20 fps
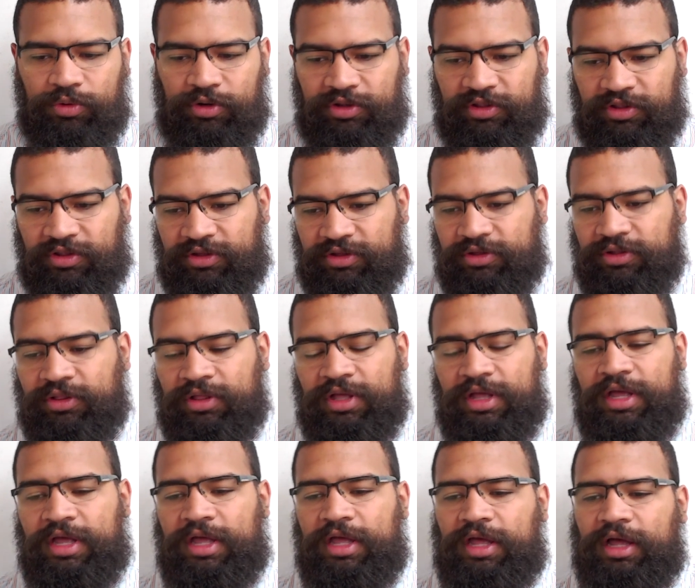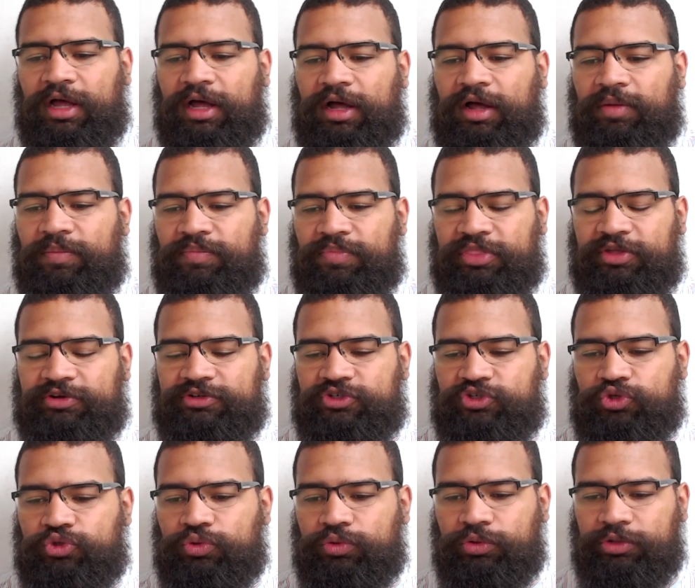run deal. Um,
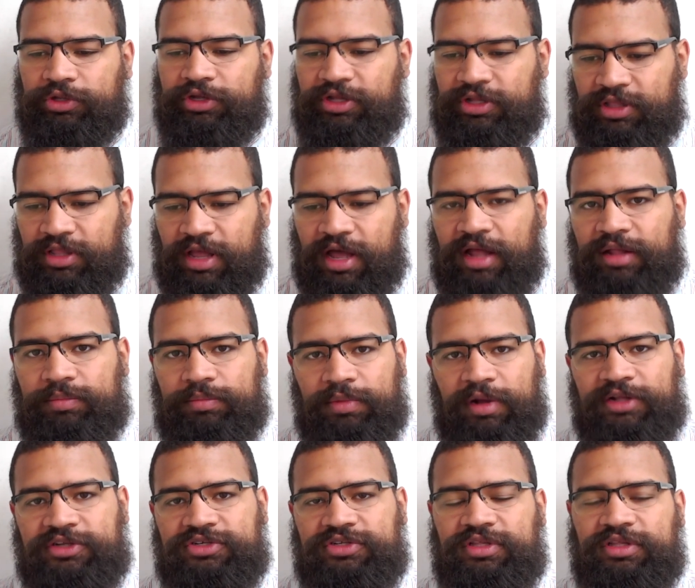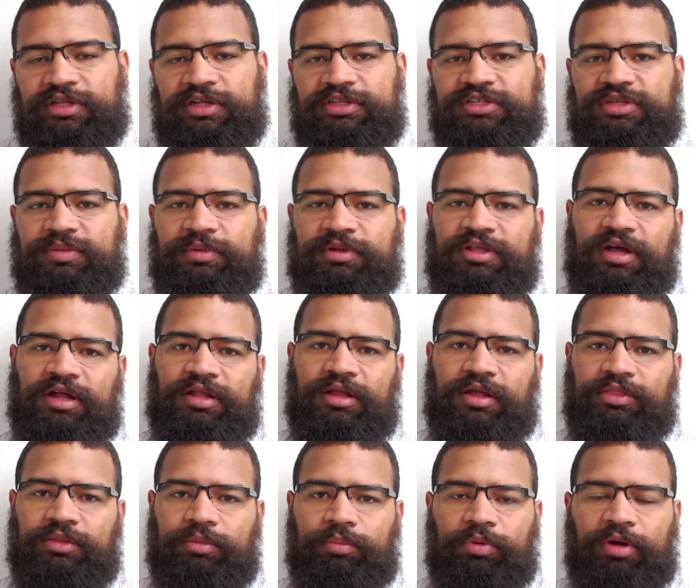there's truly not much that needs to be
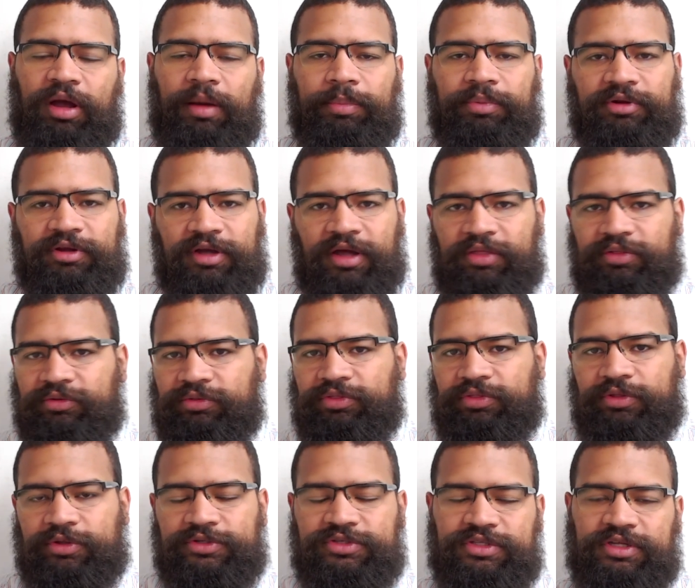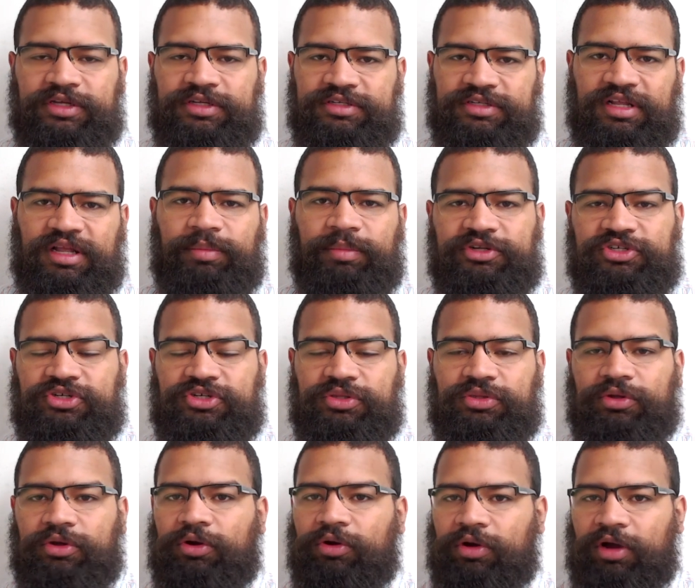done on the property other than those things that I
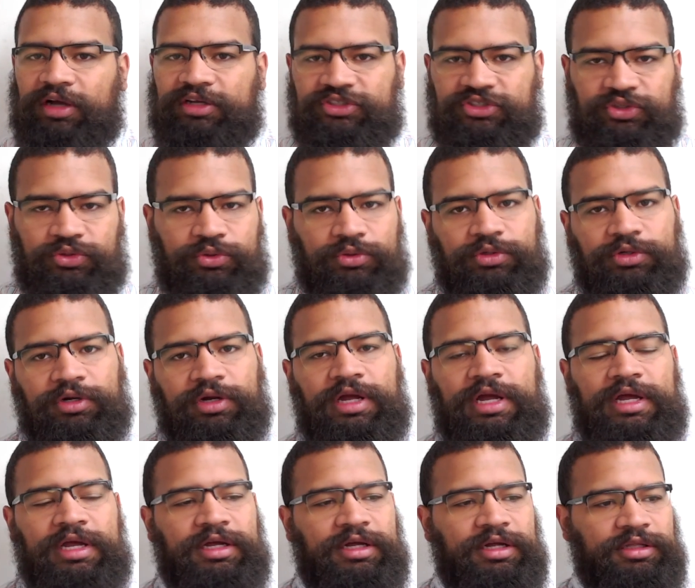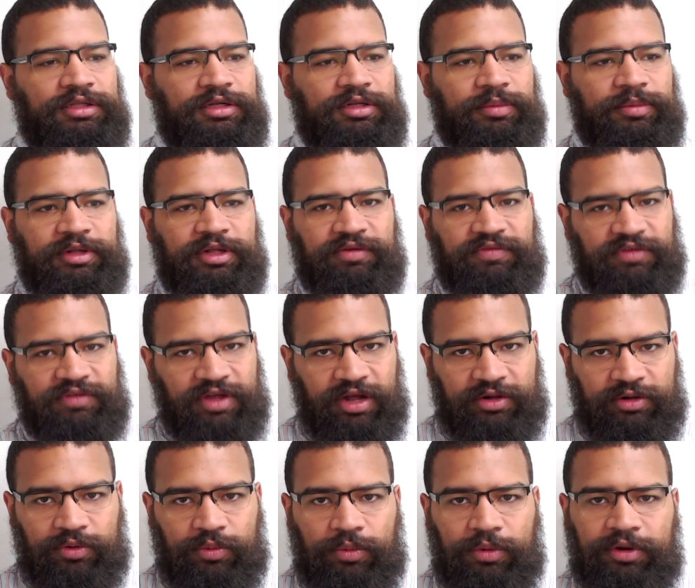mentioned, the garage door, a little bit of
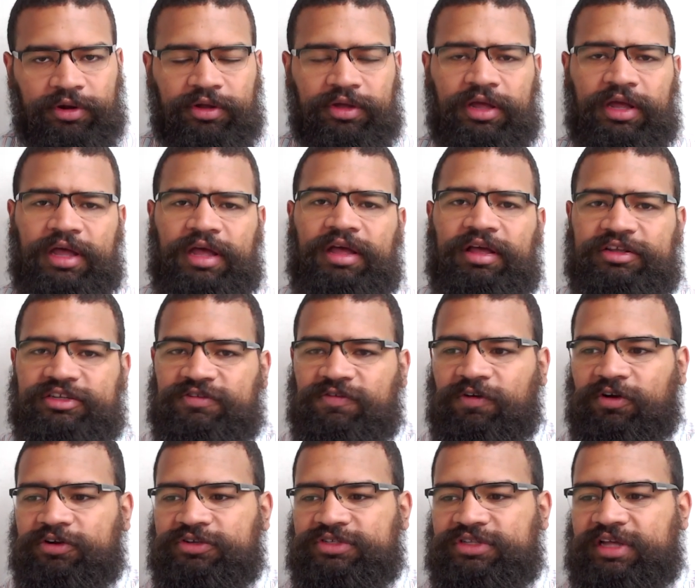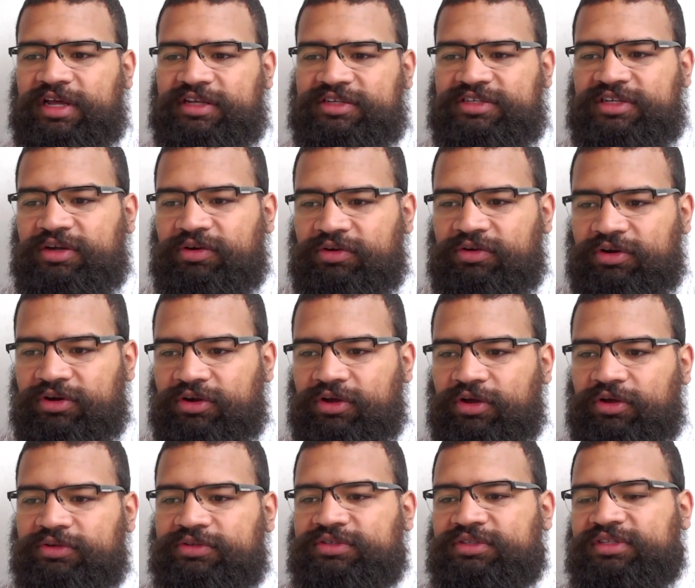gutter work. As far as the exterior
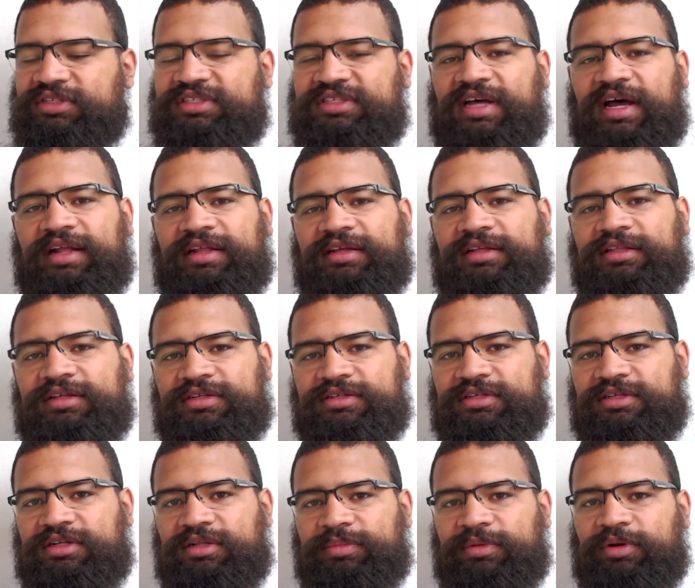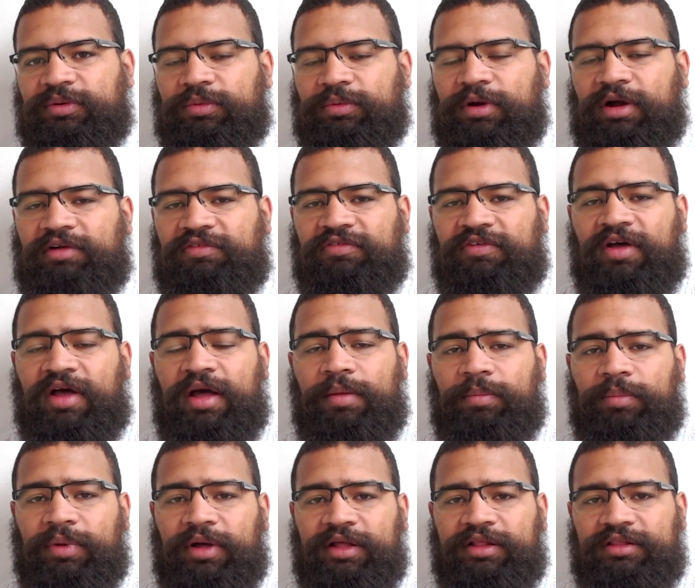goes, the siding looks a little bit rough,
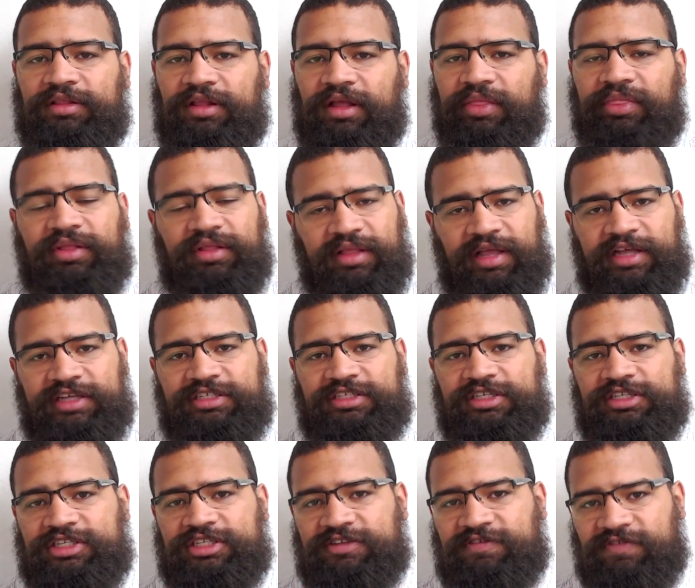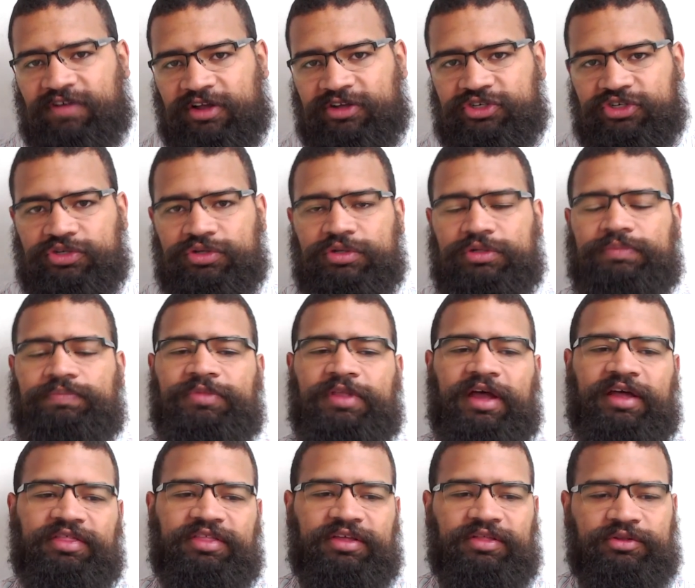but nonetheless, it's functional.
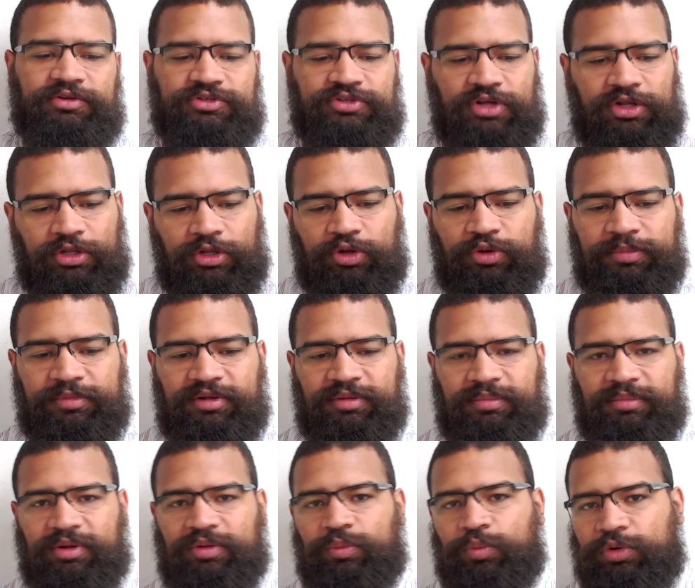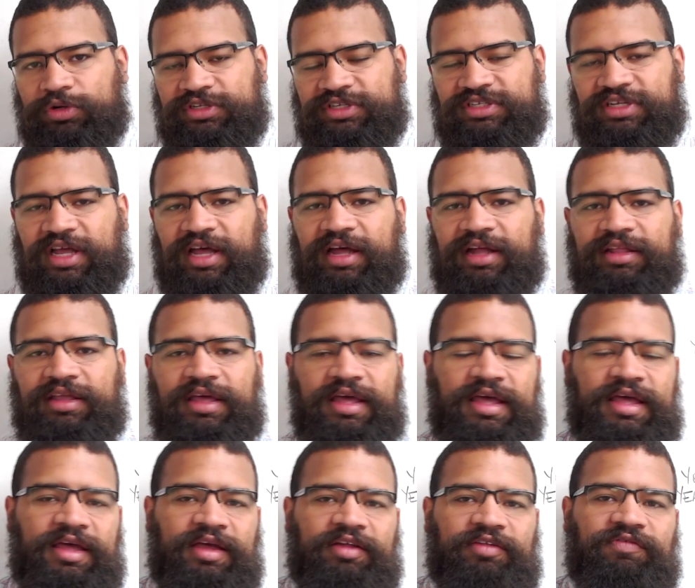I think there's aluminum on one side
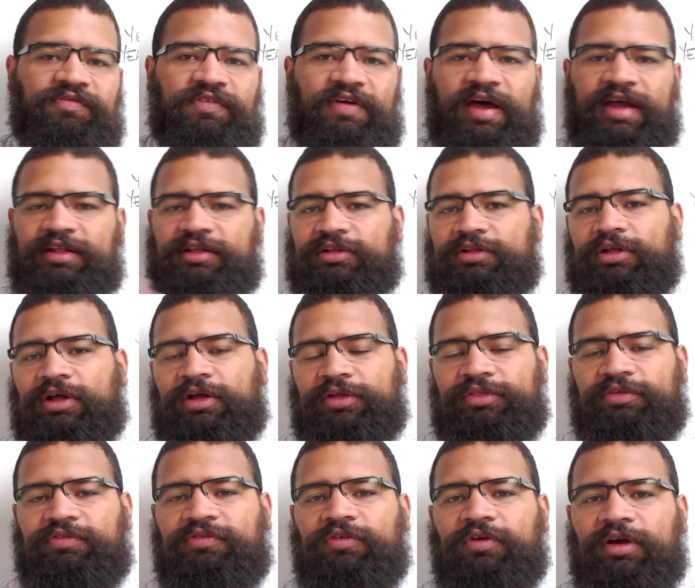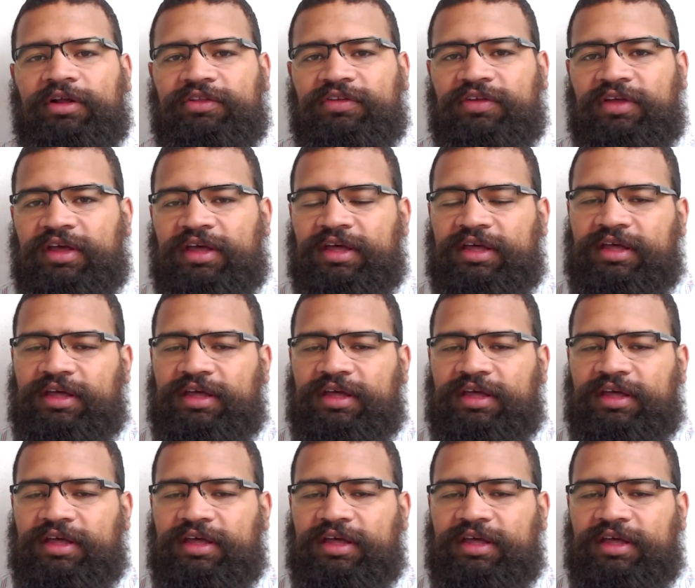and vinyl on the front.